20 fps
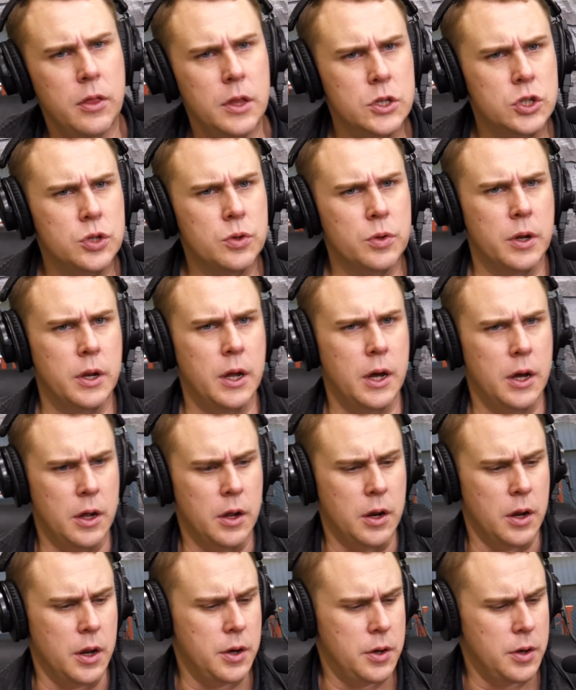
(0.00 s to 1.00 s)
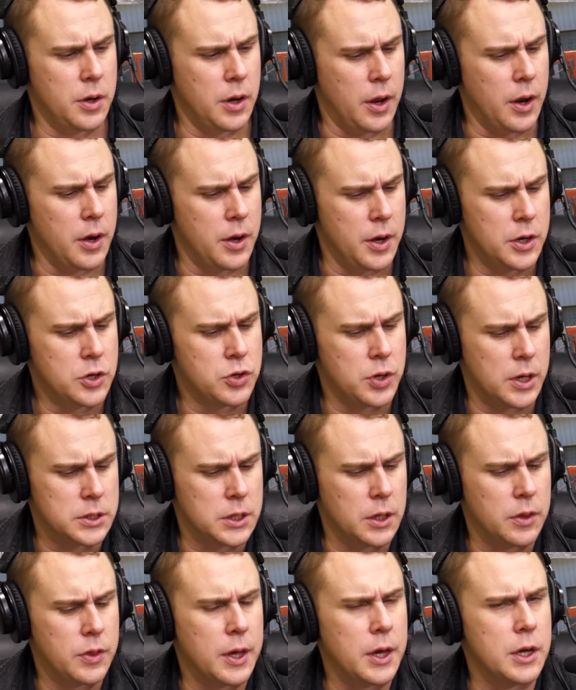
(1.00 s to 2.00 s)
leads to an
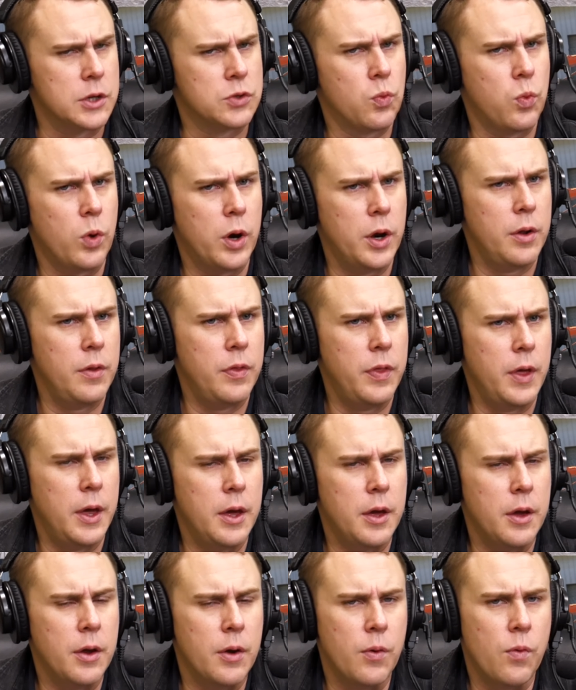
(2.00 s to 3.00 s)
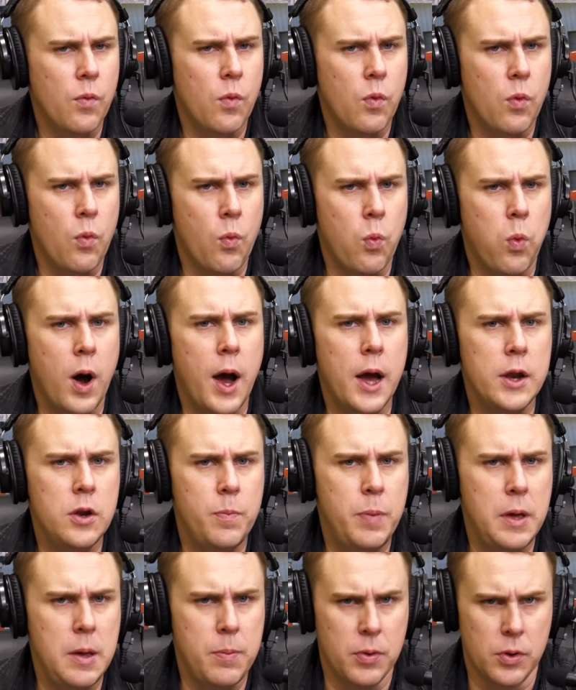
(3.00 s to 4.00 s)
interesting thing is what are they why do
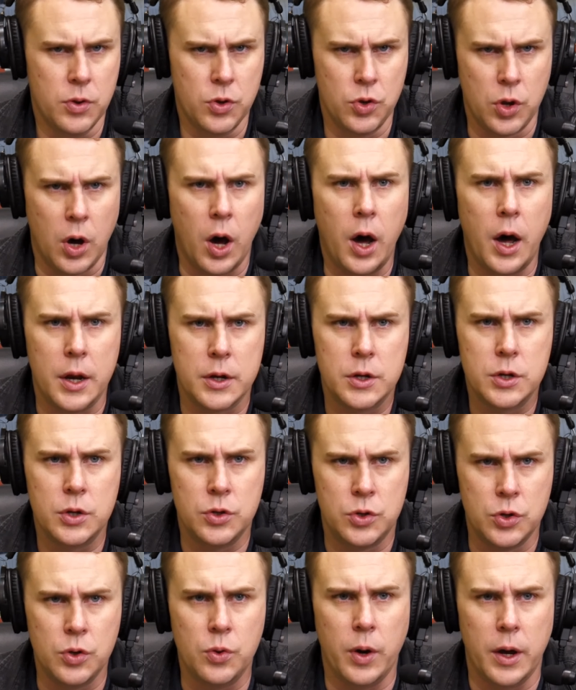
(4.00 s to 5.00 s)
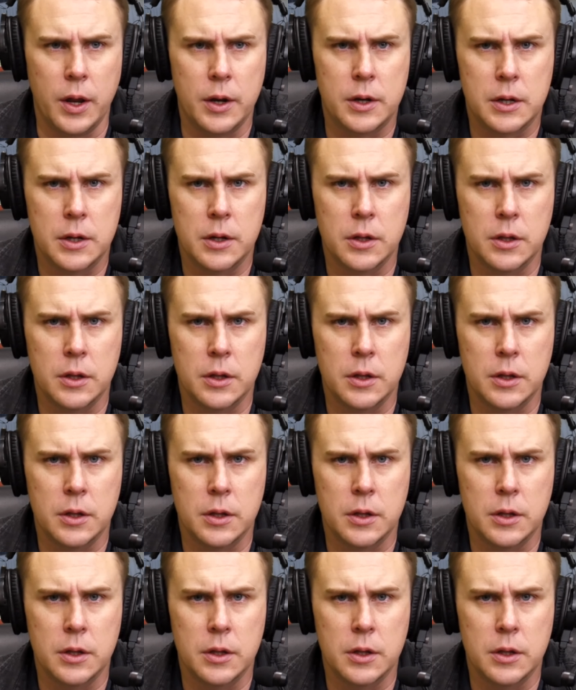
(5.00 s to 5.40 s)
people not do it?